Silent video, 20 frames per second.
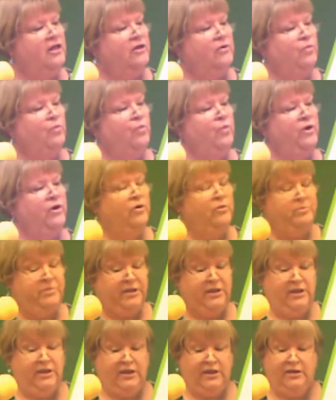will
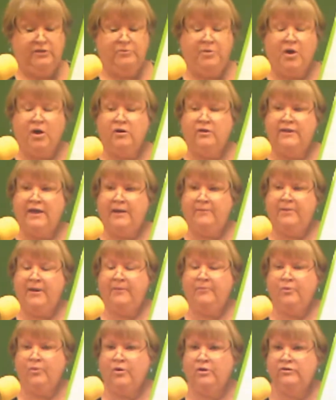be in part of that
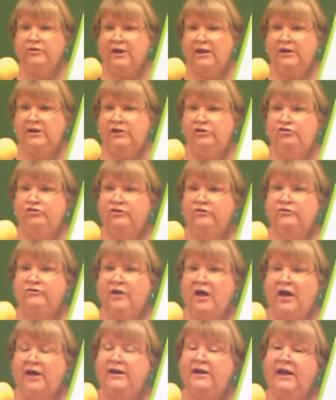paperwork that I need you to
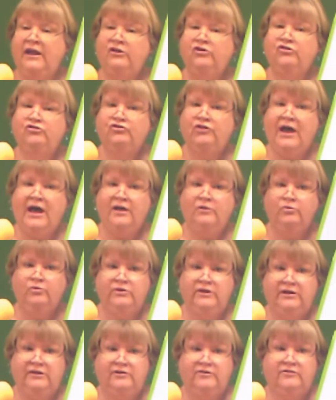sign, and your child will
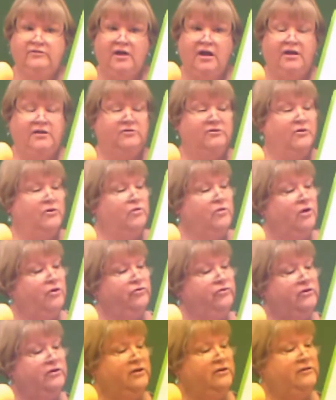need to sign. So it
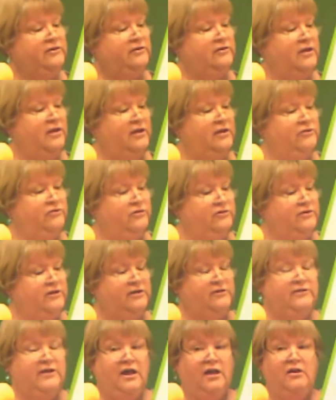goes into
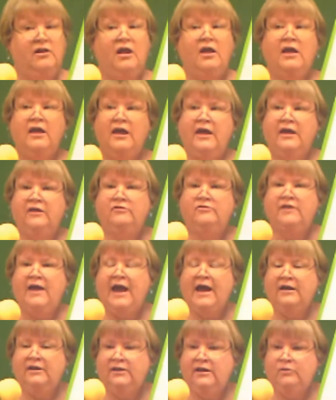detail
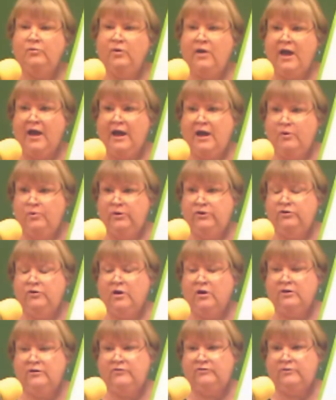exactly how we do
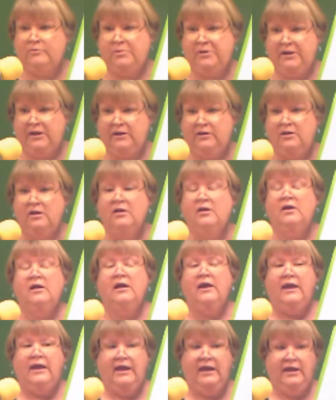our discipline,
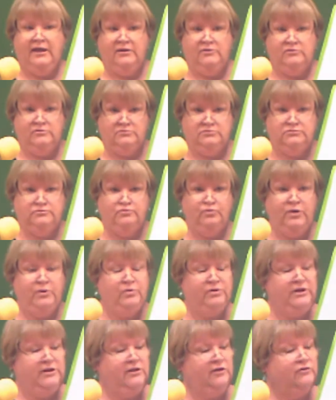and we
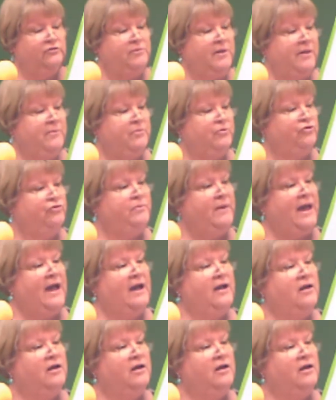will need those papers back.